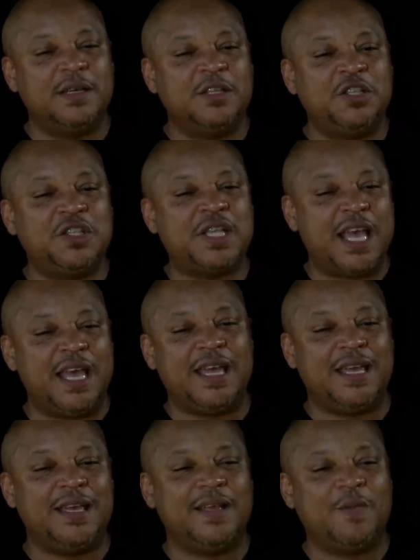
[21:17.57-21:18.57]

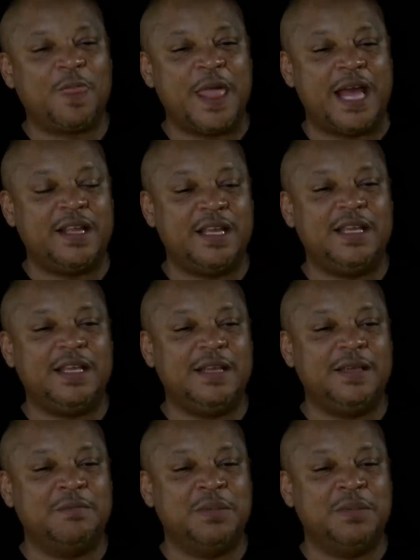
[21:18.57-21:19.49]
say that he